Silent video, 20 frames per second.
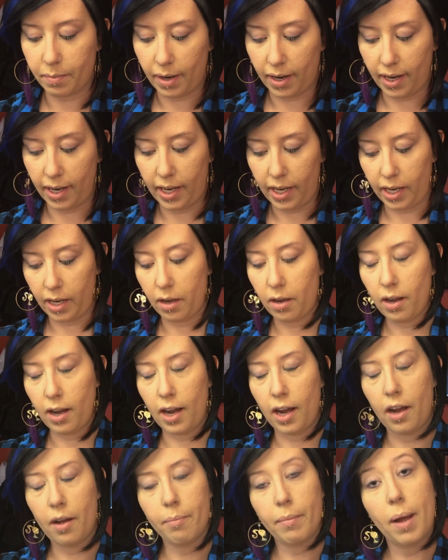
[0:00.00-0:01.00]
my
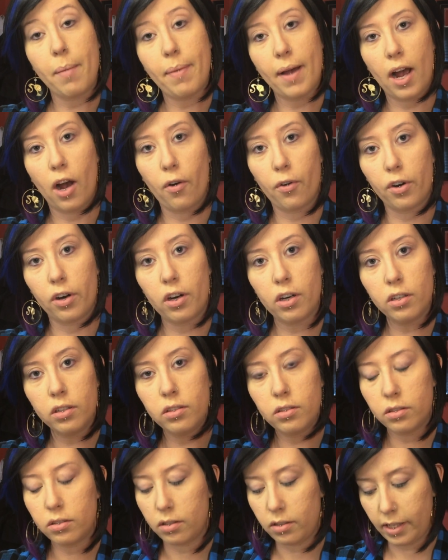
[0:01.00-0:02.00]
my powder,